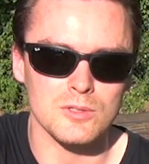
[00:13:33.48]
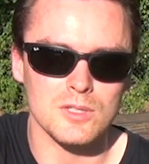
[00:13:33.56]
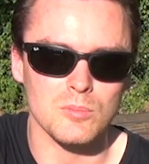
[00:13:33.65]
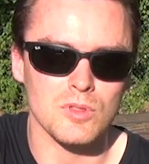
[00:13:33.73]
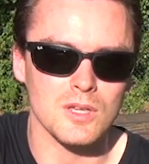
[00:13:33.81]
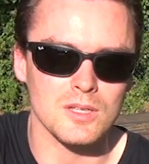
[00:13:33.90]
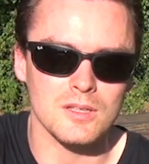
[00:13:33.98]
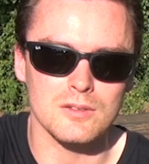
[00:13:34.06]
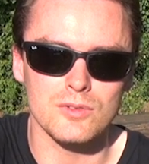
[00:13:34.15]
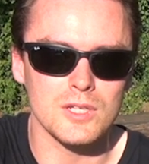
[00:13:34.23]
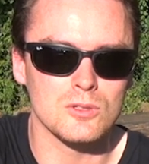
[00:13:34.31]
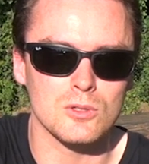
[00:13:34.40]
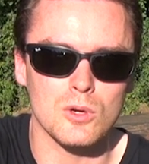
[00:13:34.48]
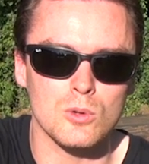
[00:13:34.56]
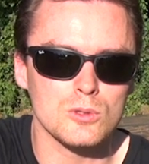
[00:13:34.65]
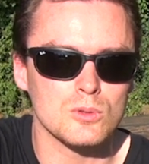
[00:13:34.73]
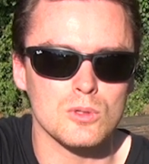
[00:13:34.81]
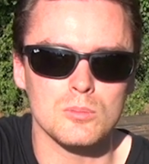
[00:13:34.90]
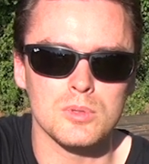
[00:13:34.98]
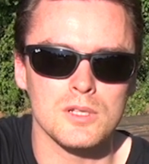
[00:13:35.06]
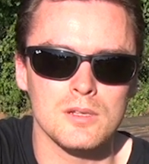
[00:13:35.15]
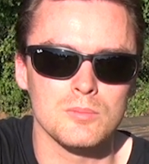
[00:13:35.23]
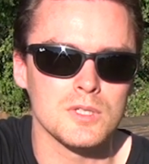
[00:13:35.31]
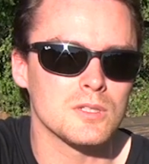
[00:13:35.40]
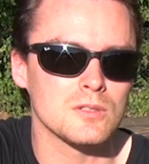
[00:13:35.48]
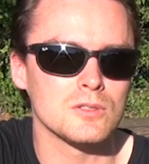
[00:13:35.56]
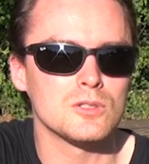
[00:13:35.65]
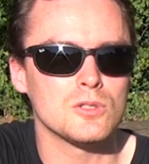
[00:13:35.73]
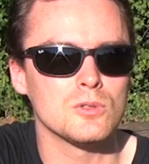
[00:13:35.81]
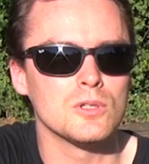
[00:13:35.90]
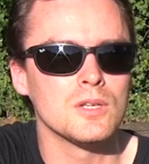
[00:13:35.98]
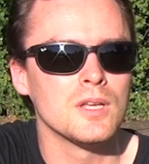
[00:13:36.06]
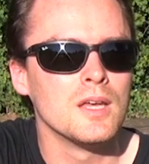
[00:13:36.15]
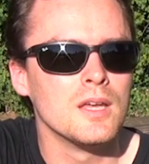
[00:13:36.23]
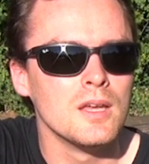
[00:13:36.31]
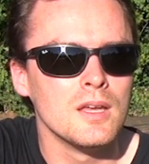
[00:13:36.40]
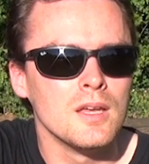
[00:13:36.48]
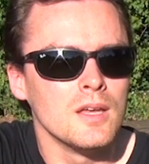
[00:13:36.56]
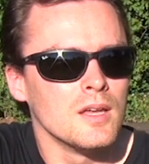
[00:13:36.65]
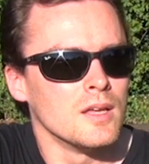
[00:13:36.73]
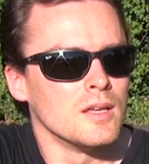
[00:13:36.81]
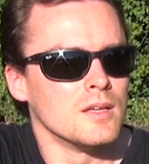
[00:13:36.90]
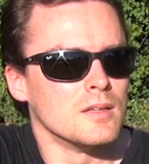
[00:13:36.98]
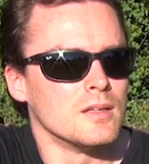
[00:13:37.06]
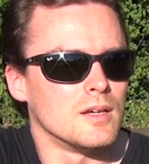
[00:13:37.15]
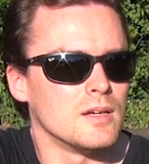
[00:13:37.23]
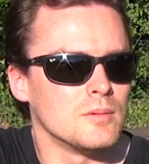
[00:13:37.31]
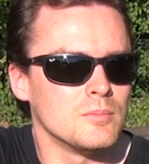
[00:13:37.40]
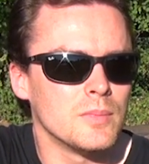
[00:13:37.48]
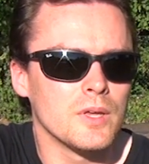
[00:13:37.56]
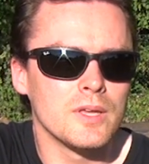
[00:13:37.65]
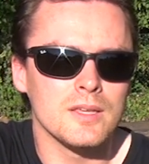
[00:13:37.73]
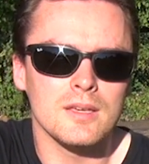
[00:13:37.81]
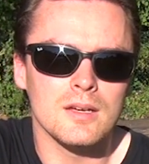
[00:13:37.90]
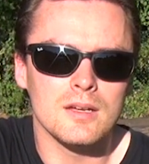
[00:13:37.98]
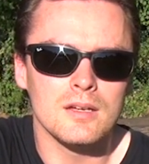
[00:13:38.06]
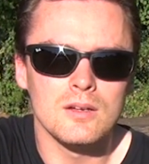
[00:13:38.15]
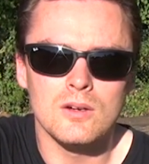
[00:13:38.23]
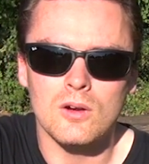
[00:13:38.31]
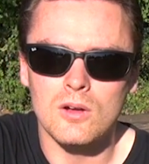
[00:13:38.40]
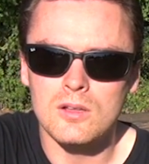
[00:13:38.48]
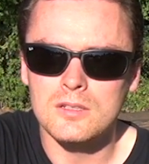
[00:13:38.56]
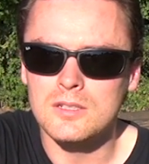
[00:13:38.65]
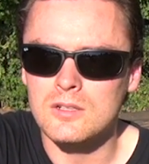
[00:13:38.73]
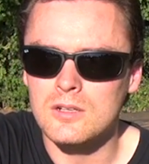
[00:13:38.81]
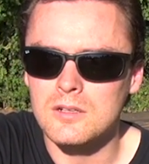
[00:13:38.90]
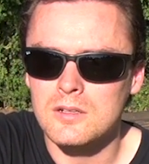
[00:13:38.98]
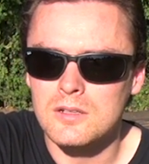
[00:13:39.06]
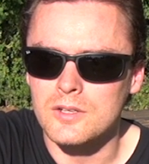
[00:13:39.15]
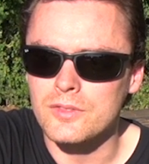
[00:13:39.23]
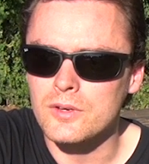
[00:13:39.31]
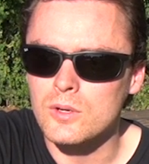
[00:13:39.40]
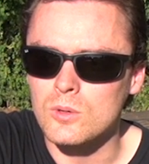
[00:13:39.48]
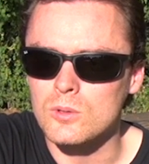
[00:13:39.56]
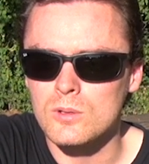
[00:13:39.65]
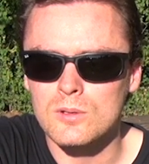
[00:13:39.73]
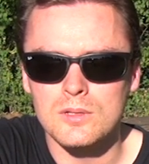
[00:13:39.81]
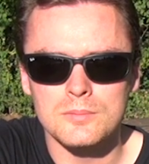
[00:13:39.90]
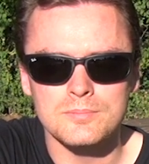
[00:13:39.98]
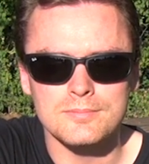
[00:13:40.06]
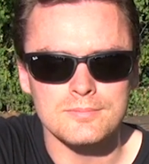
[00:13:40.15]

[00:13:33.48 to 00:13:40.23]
something that Victor also completely misunderstood. All in all, on the whole,